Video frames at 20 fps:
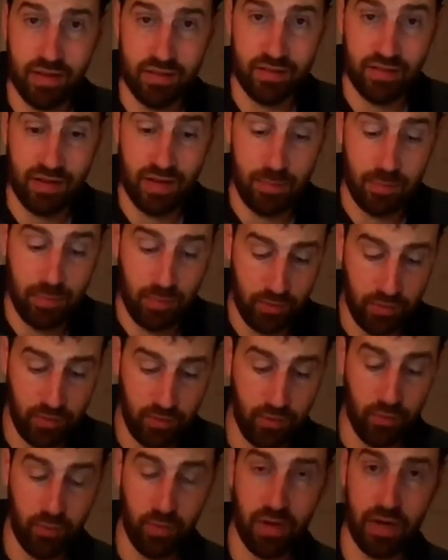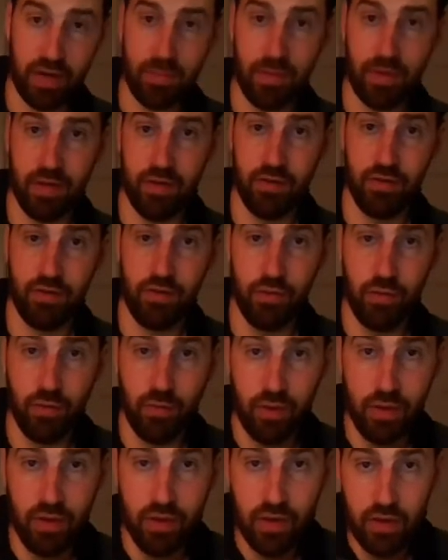example of what I'm going to
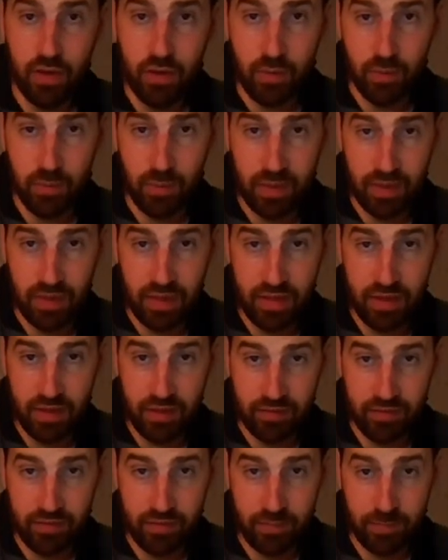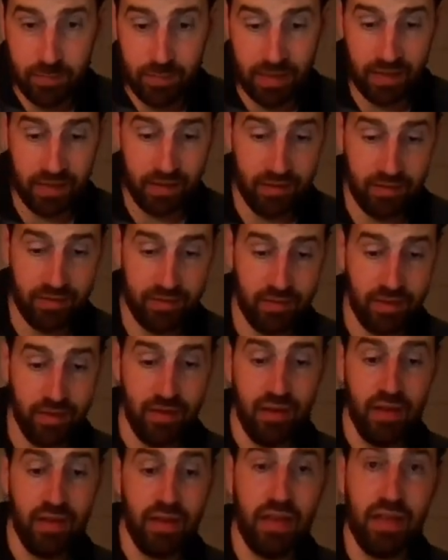do with this piece,
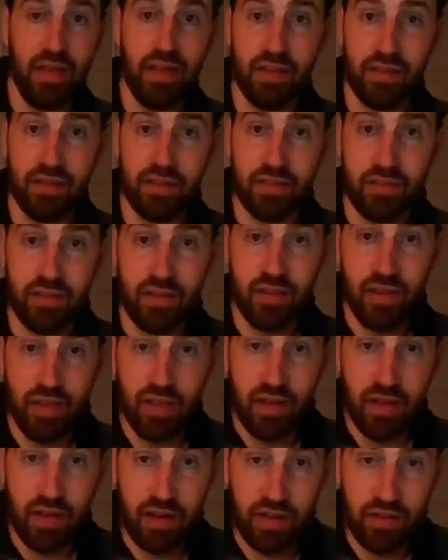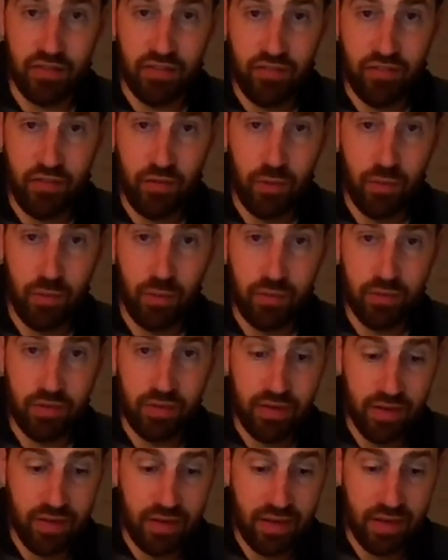is I fold
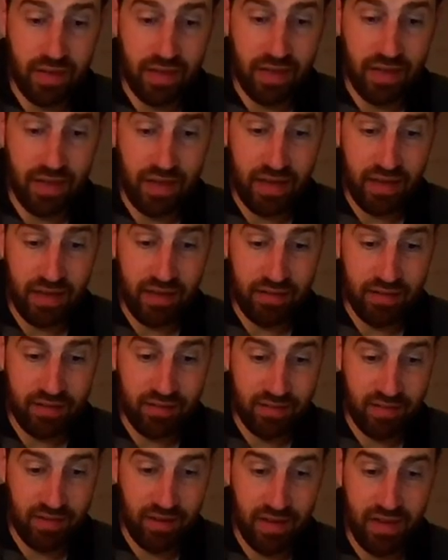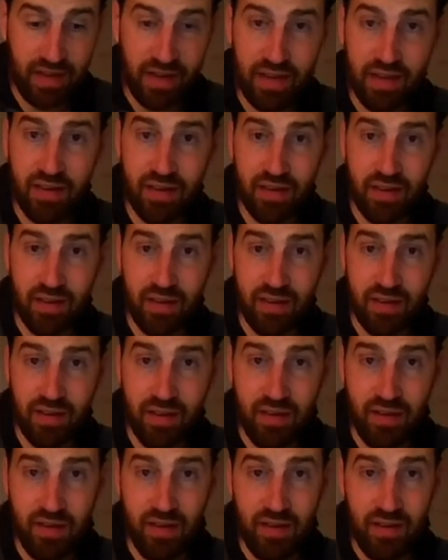the ends in,
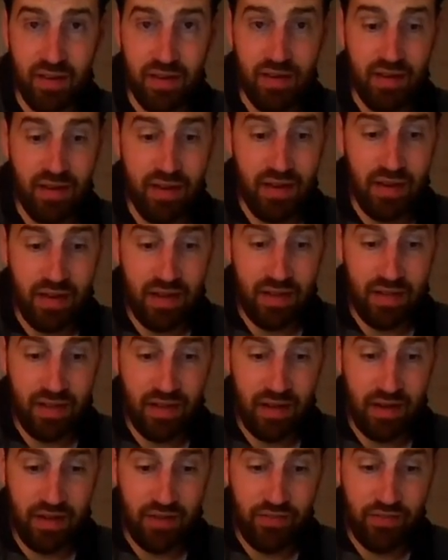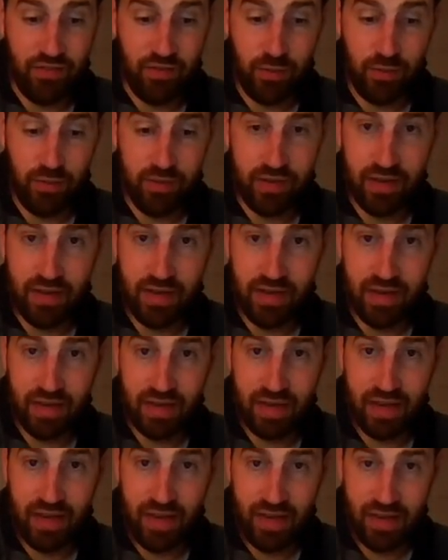and then I fold it in
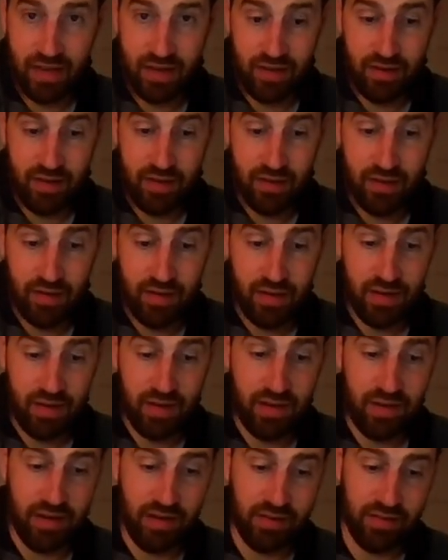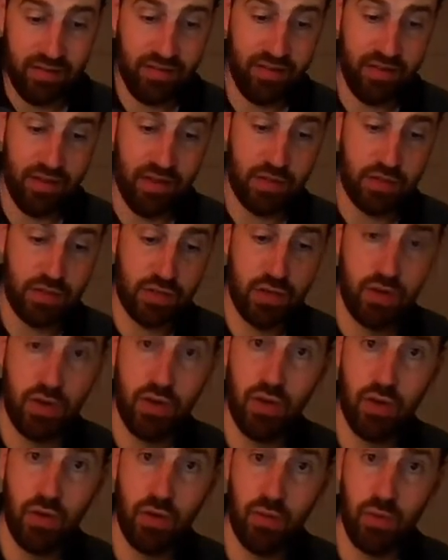again, and I stitch
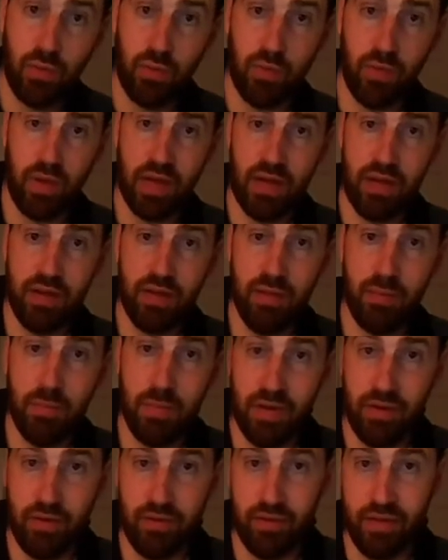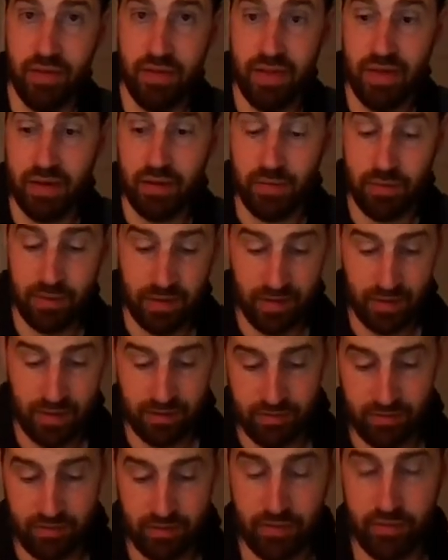right in the middle, and that
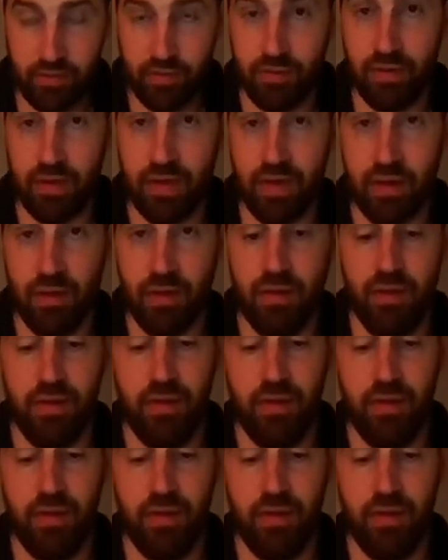creates the string.